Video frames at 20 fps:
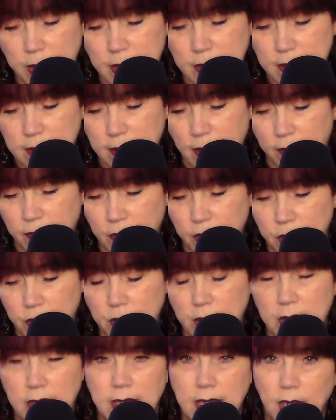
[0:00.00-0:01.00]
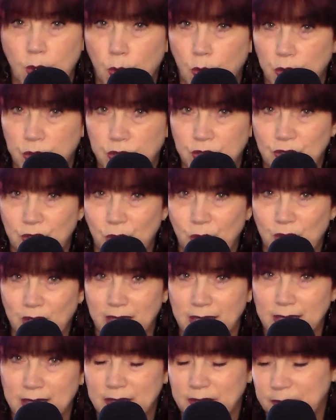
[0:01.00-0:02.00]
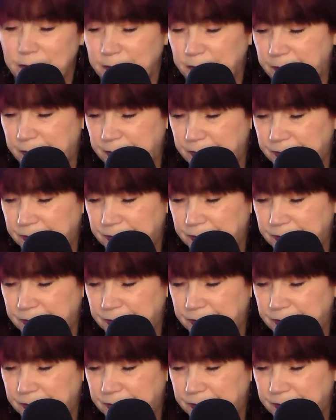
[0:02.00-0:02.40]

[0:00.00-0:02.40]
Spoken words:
rediscovered the old stories.